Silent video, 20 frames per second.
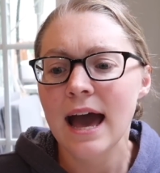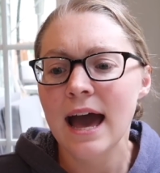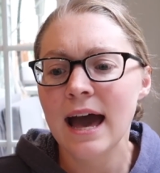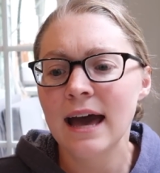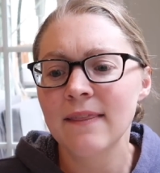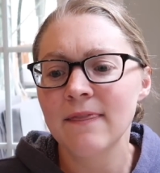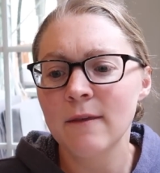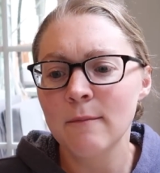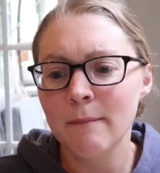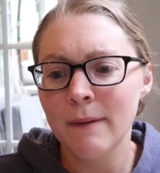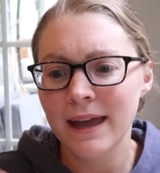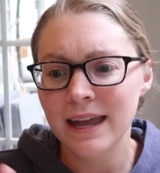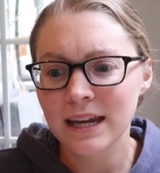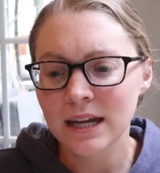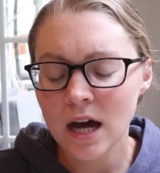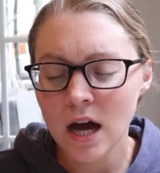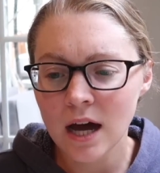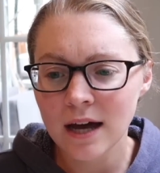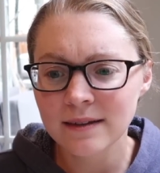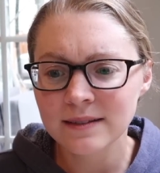at the
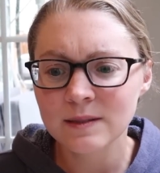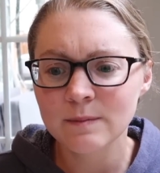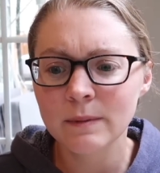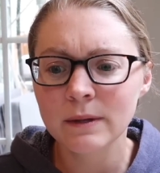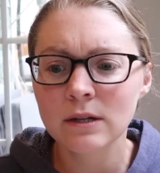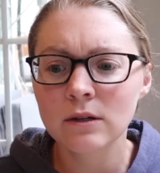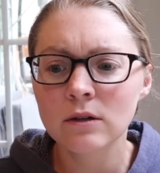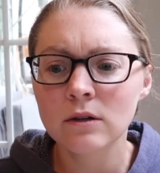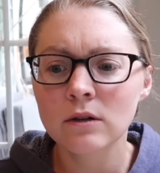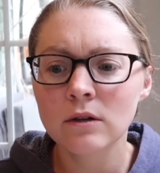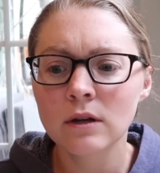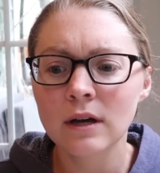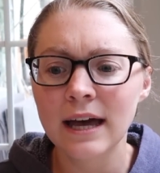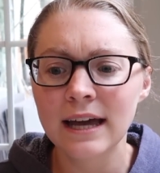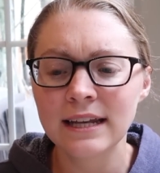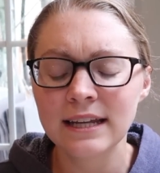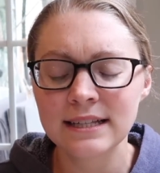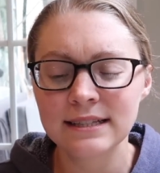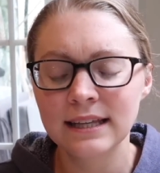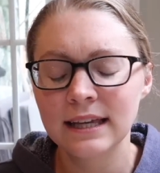main hospital
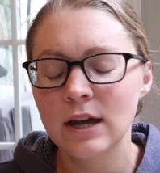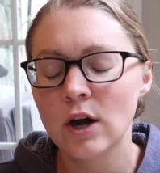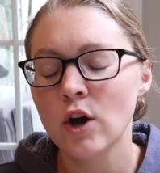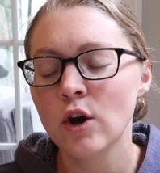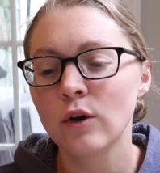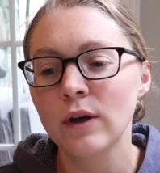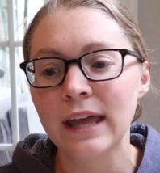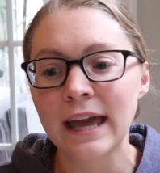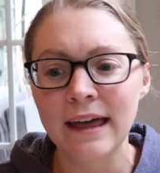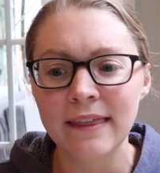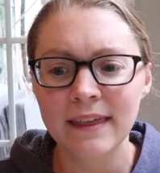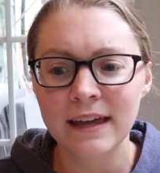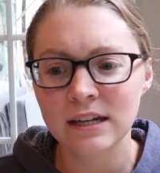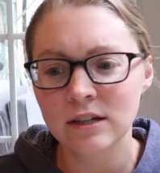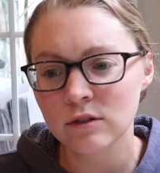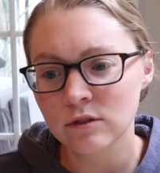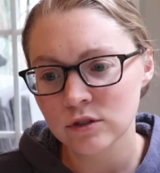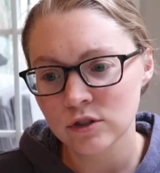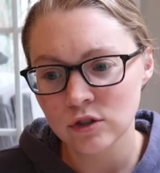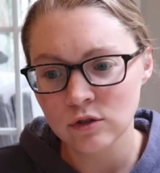and he's like oh yeah they
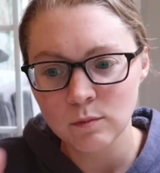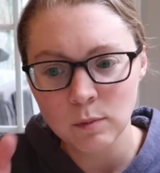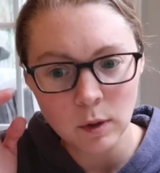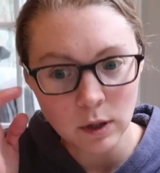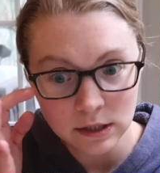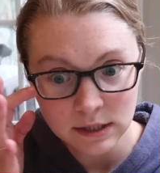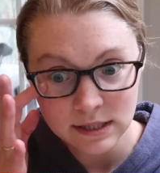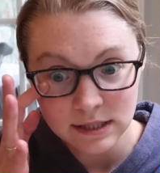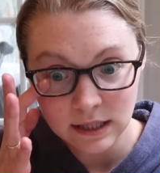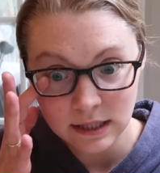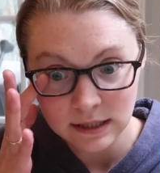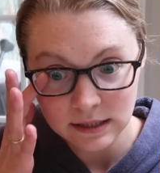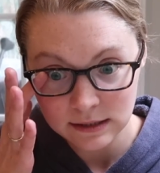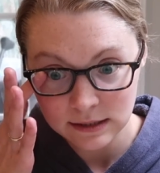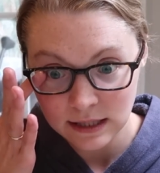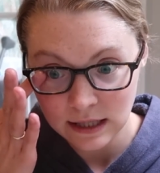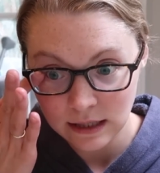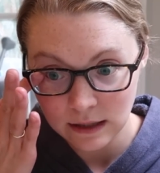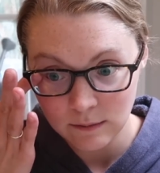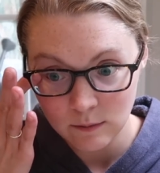don't do port
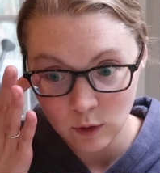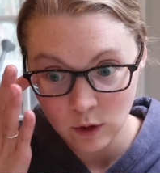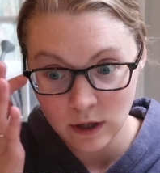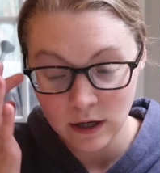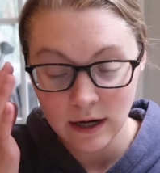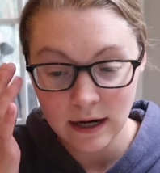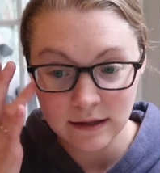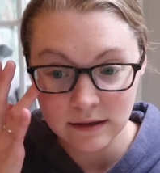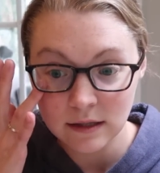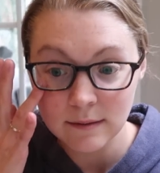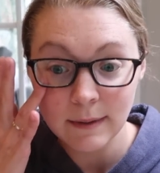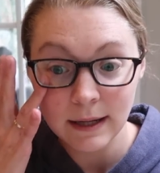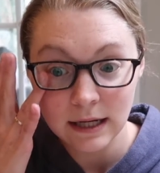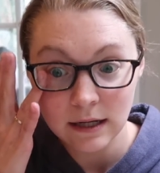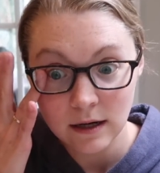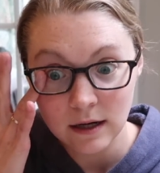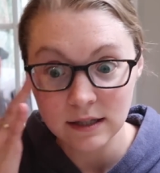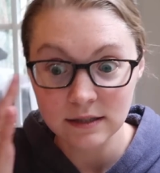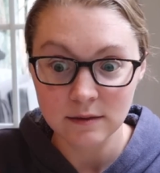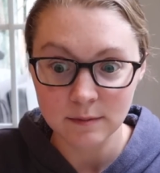studies anymore at the
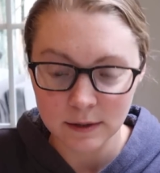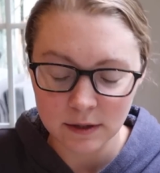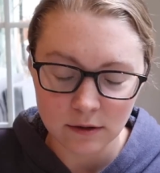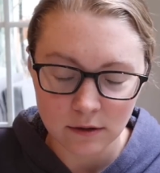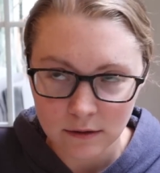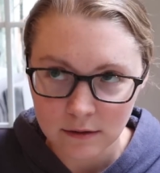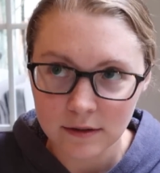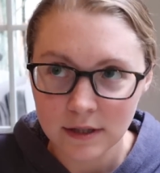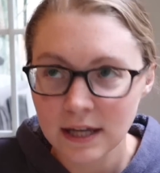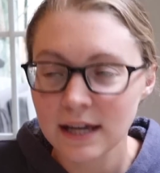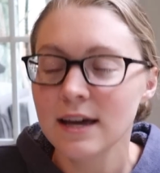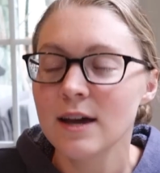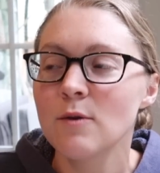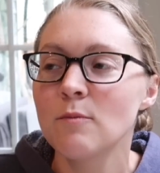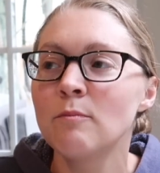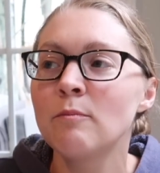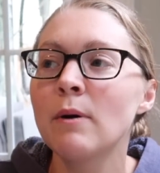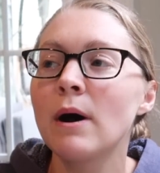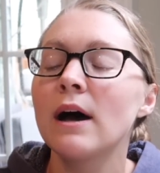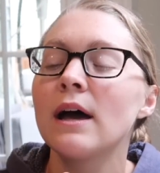main hospital
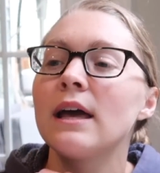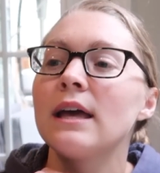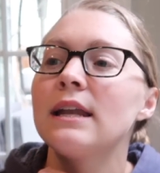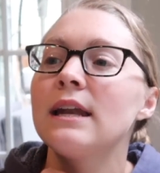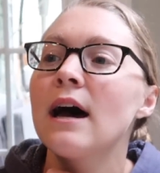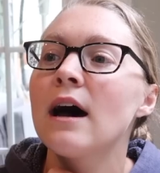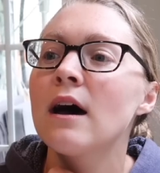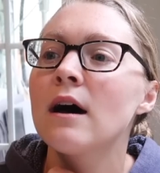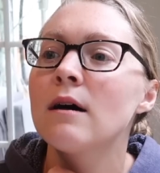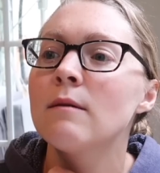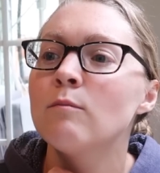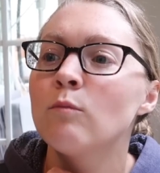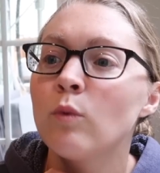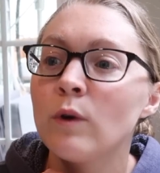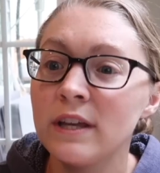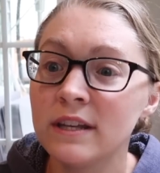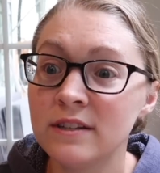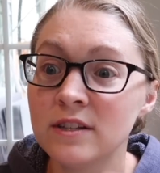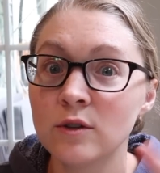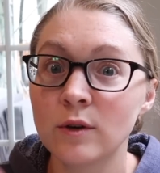but um,
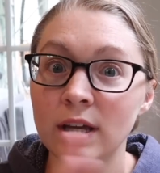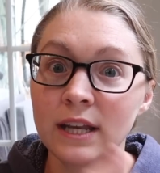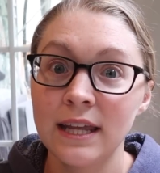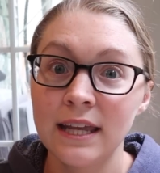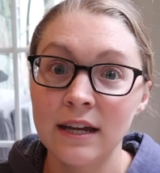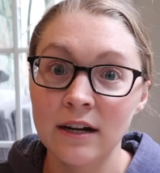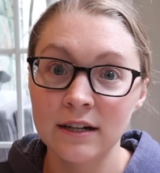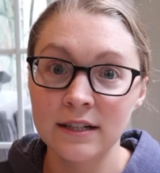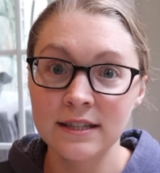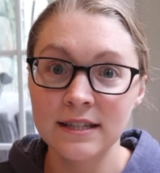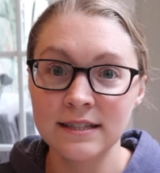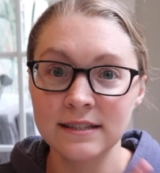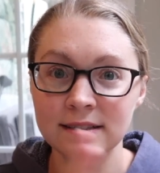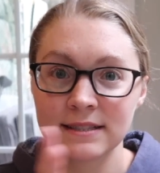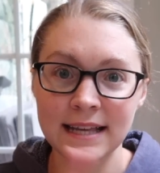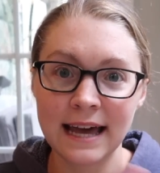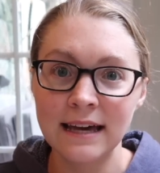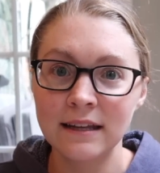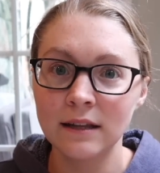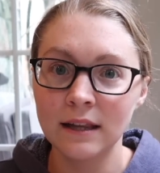we do it here at the
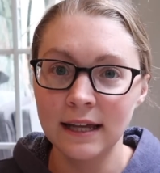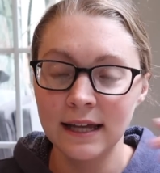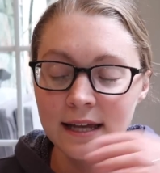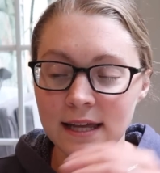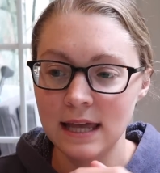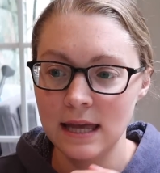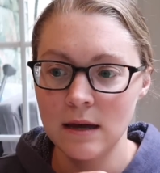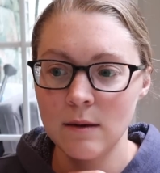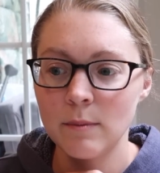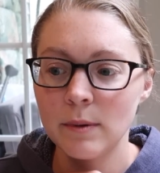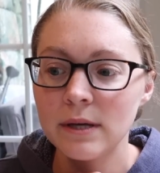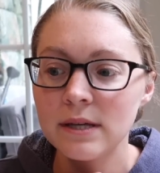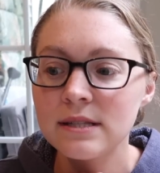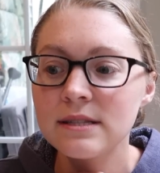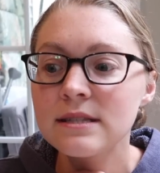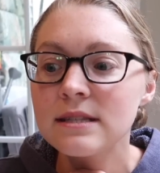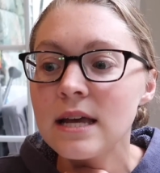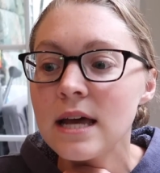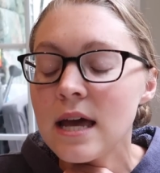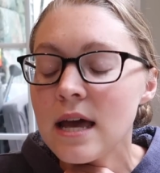satellite
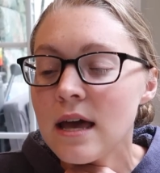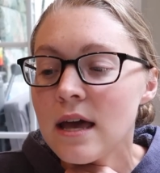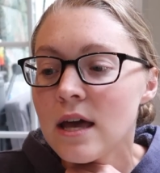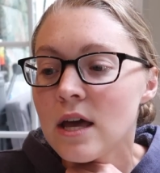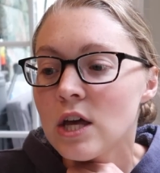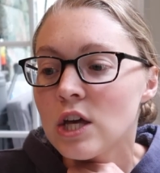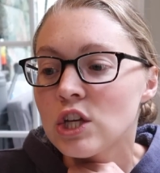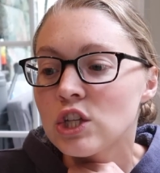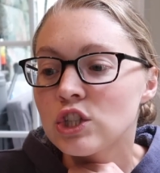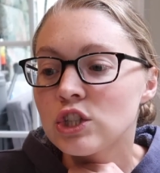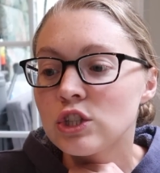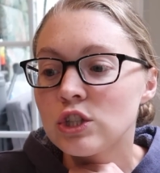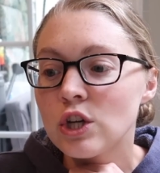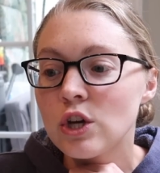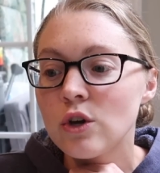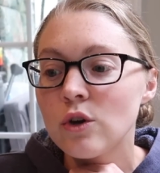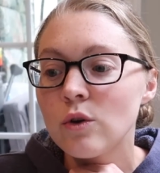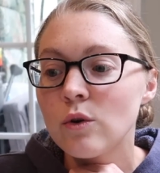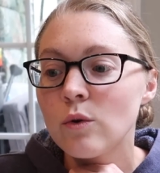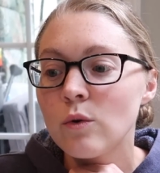campus
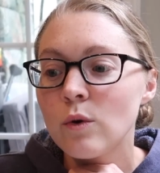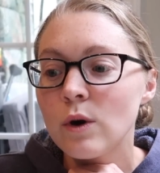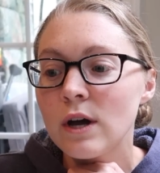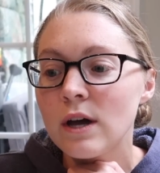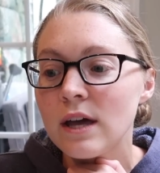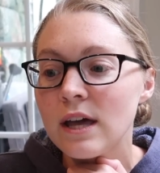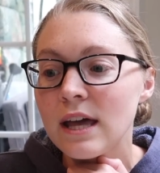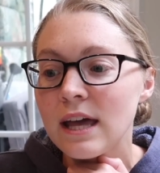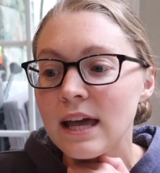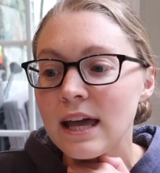so